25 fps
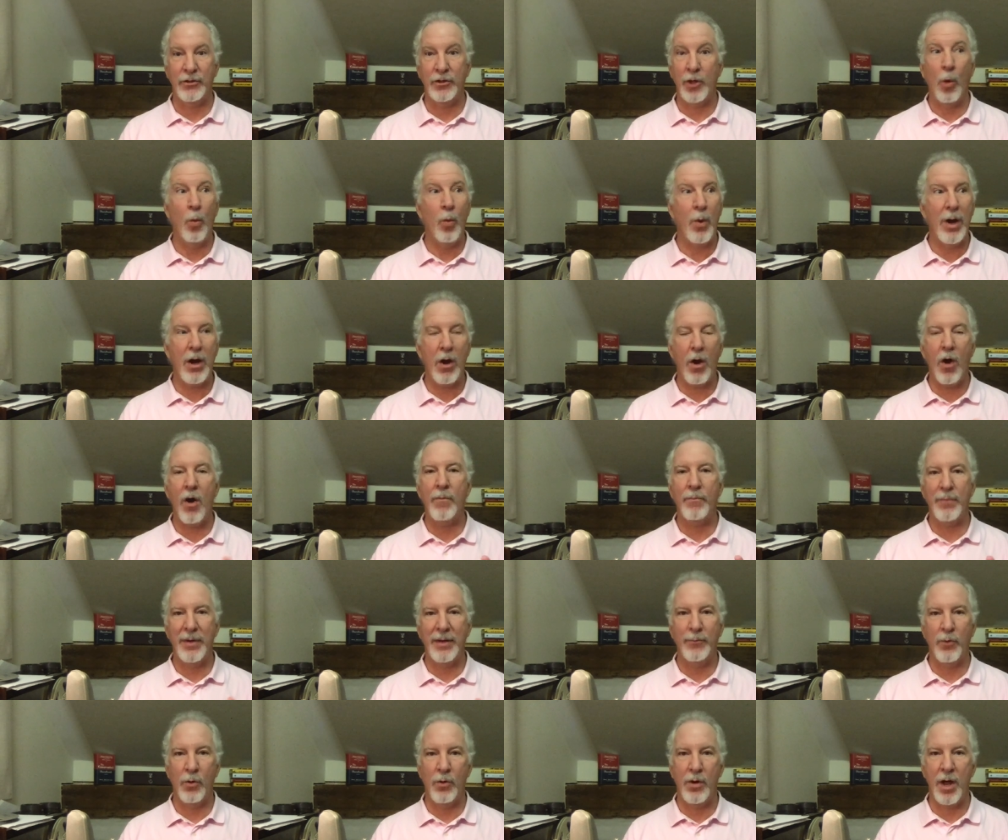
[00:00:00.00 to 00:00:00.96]
So, where are
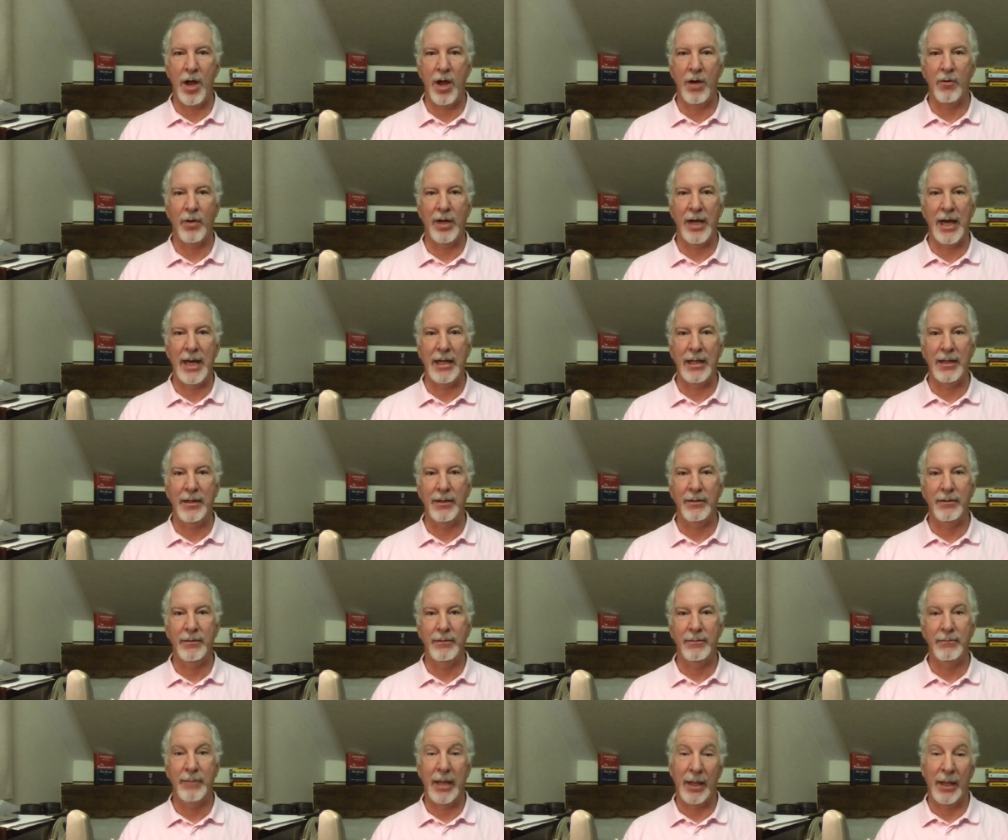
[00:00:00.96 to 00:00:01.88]
people congregating?